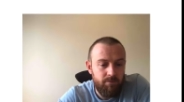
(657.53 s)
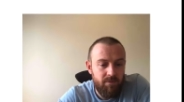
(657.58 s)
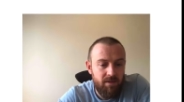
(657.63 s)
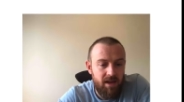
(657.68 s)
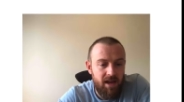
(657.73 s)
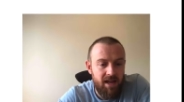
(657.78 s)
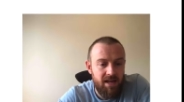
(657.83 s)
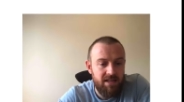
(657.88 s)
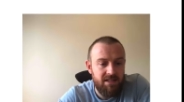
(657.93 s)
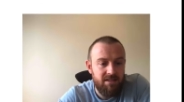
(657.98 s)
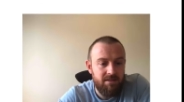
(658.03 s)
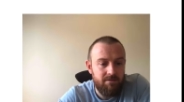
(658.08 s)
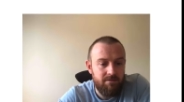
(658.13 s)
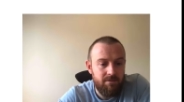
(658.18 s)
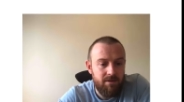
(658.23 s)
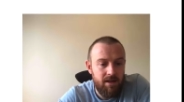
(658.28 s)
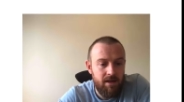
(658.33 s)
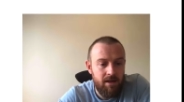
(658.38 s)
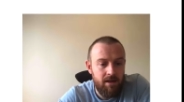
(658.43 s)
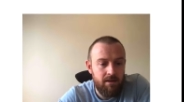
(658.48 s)
8
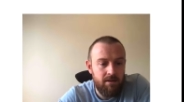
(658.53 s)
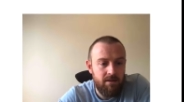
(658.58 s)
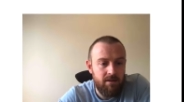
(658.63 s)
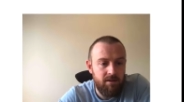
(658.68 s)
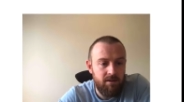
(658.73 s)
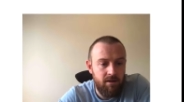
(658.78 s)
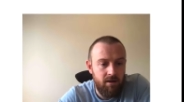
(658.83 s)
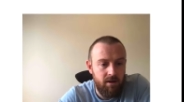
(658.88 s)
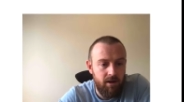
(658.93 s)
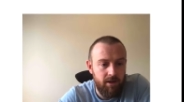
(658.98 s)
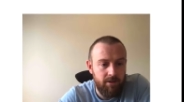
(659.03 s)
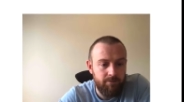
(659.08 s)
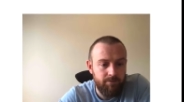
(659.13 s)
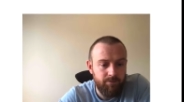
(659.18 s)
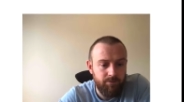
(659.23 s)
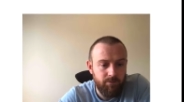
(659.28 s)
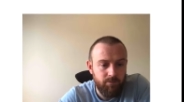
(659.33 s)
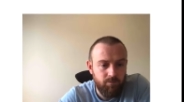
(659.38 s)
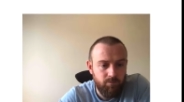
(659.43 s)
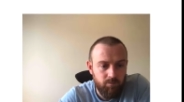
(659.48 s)
and 9.
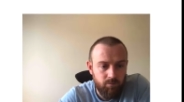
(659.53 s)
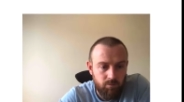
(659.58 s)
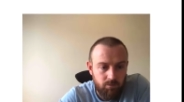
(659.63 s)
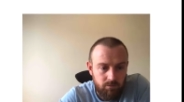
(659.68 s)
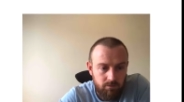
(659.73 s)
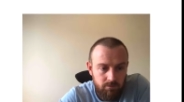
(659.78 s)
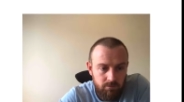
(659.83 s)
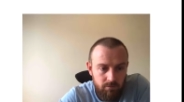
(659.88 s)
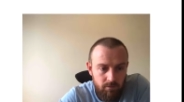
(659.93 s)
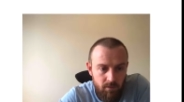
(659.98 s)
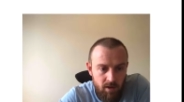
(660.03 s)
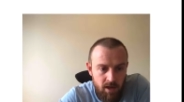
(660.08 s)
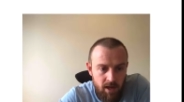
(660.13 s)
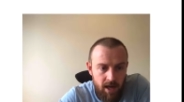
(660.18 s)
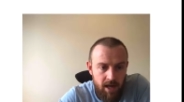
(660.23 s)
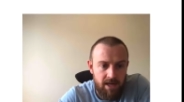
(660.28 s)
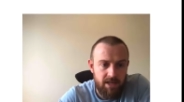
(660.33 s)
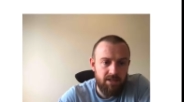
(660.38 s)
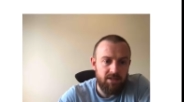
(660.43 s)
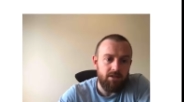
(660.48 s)

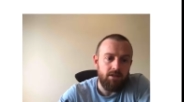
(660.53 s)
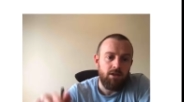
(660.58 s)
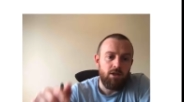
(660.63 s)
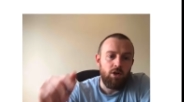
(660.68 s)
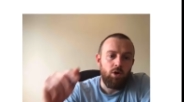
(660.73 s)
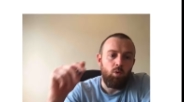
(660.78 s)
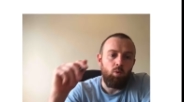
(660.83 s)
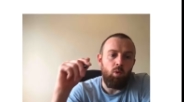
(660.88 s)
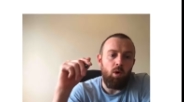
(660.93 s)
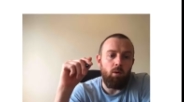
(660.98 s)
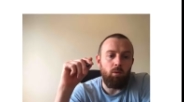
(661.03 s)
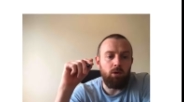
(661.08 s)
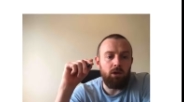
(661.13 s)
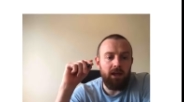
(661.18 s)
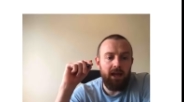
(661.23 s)
8. What will